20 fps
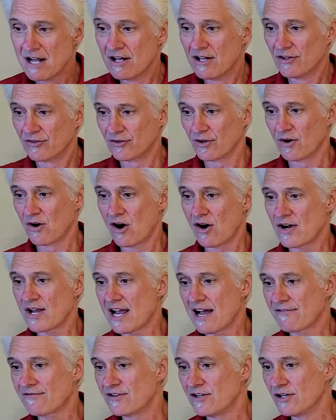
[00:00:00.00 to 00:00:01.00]
So all you
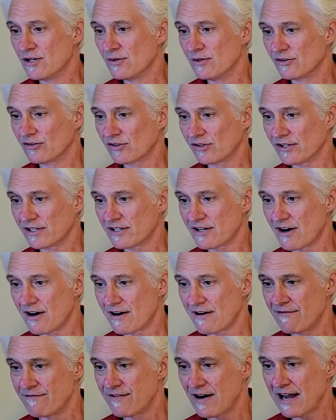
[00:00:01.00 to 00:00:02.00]
have to do is click on
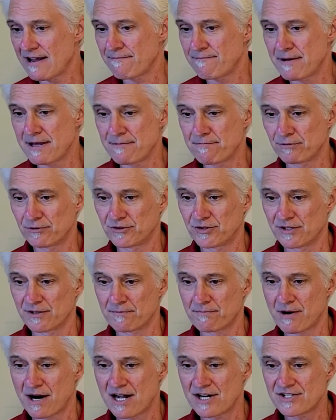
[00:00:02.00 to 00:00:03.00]
invite people to the
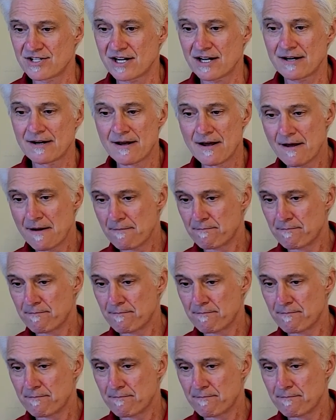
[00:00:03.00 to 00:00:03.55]
project,